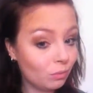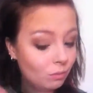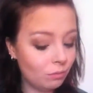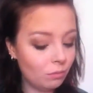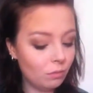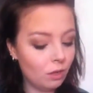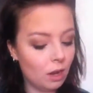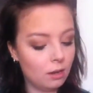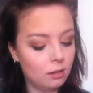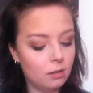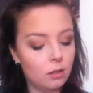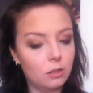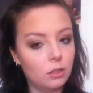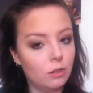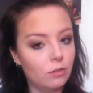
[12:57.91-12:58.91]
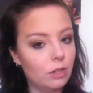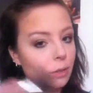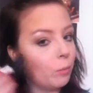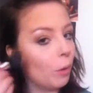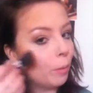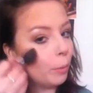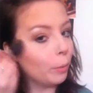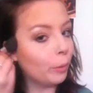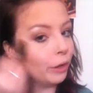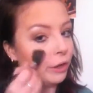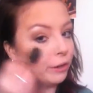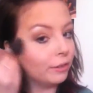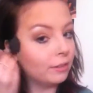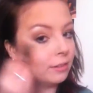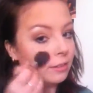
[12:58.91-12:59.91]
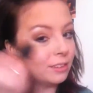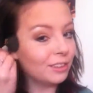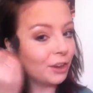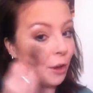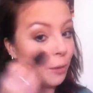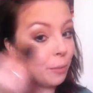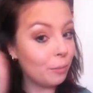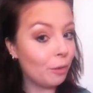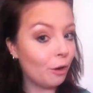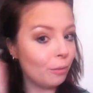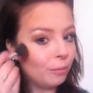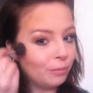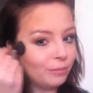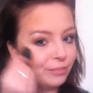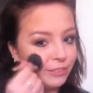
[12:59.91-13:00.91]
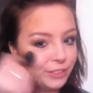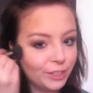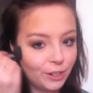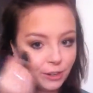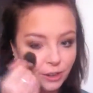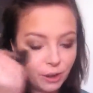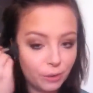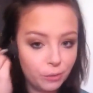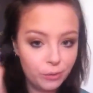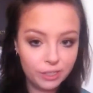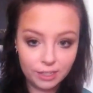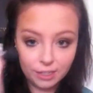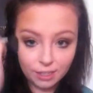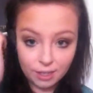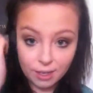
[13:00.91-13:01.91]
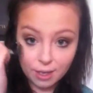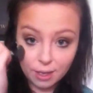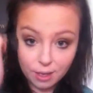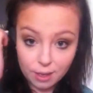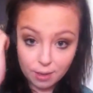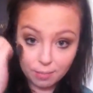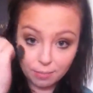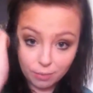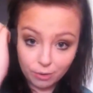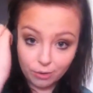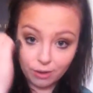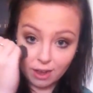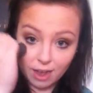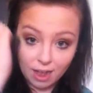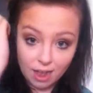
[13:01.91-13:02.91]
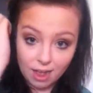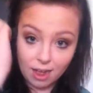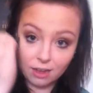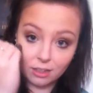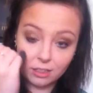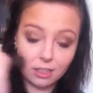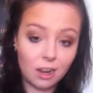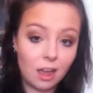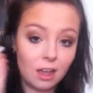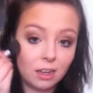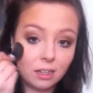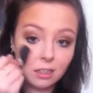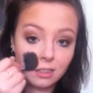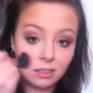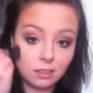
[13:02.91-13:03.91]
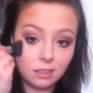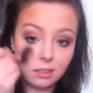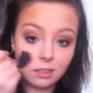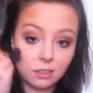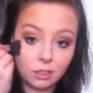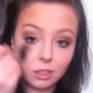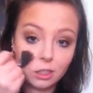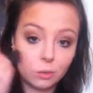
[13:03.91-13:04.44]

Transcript: I know it's not really a problem when you're going prom to look old, but I just like to work the